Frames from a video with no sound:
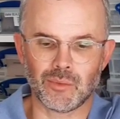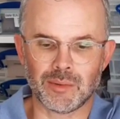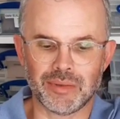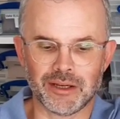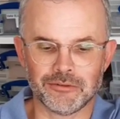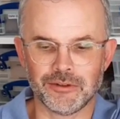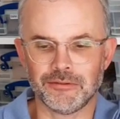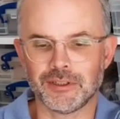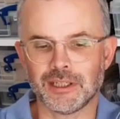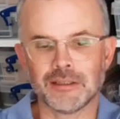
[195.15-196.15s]

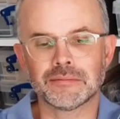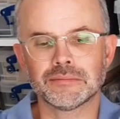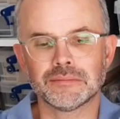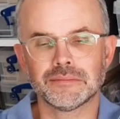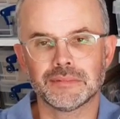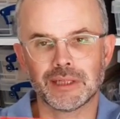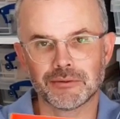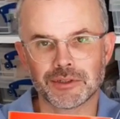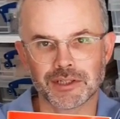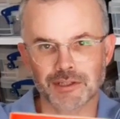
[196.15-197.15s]
£1.50, that
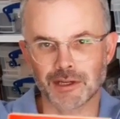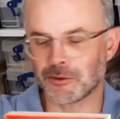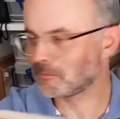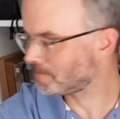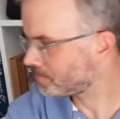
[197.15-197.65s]
was a steal.